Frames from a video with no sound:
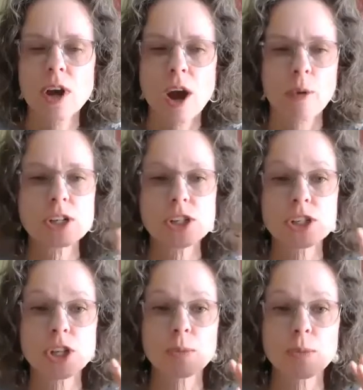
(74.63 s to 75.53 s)
I want to just
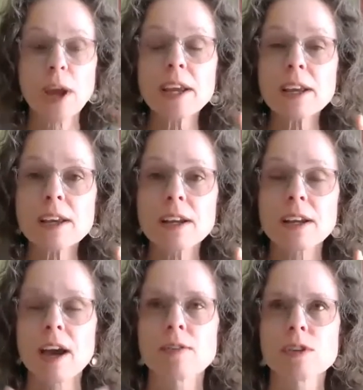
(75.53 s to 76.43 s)
jump right in
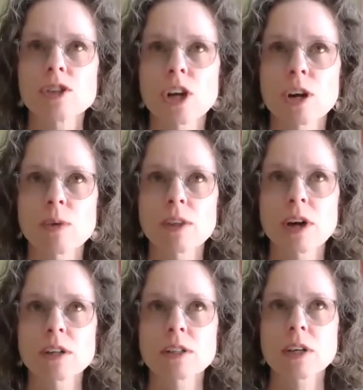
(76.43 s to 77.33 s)
and have you share with
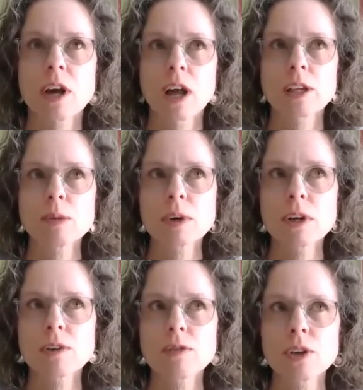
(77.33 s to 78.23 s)
us a little bit
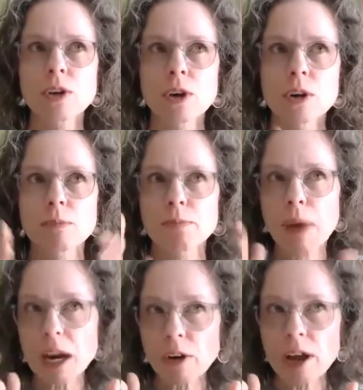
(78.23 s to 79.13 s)
of your
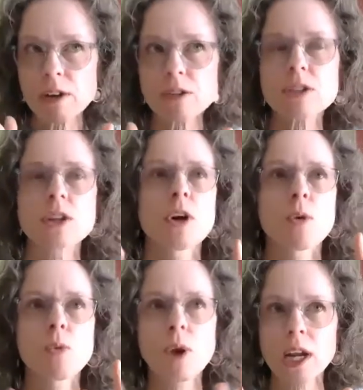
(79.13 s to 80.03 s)
background.
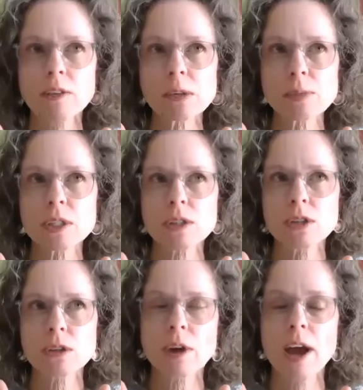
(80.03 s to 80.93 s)
What kind of a business
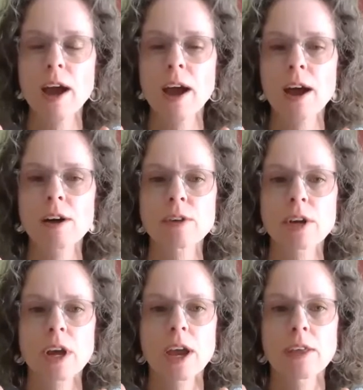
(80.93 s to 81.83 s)
do you have?
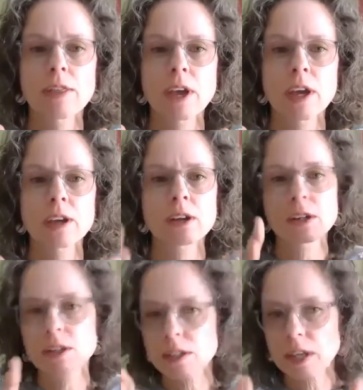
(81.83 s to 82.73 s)
And then
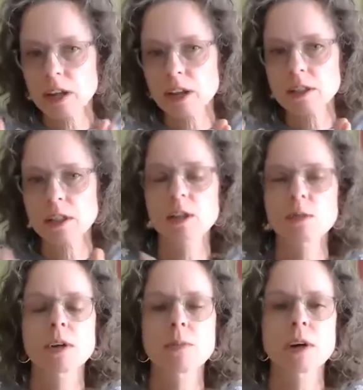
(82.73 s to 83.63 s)
tell us a little
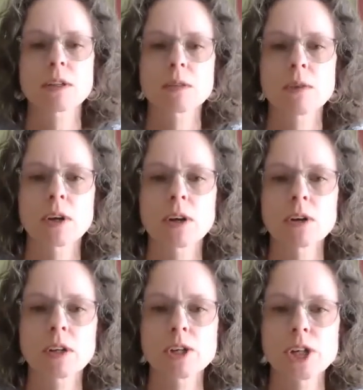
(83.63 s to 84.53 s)
bit about some of the
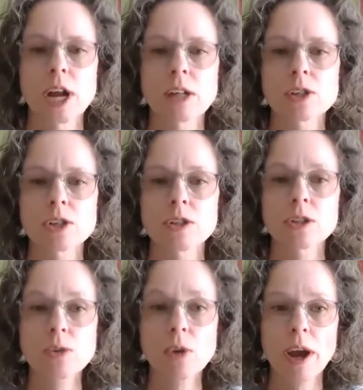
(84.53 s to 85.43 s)
early challenges
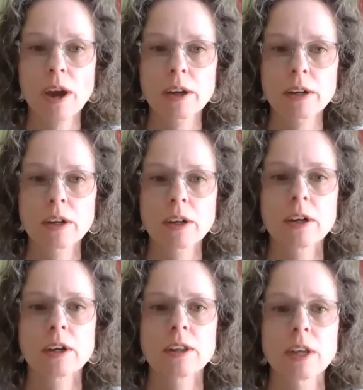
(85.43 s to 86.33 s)
you had
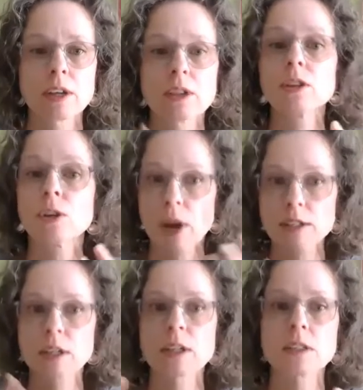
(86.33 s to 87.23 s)
that you had
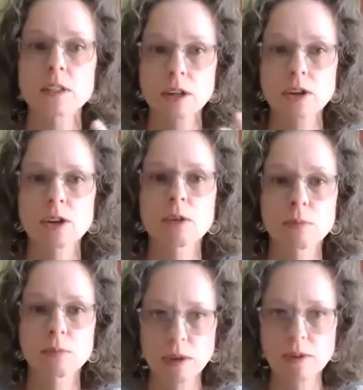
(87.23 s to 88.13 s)
to consider
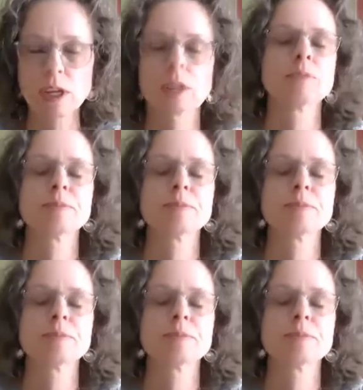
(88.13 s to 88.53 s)
pivoting.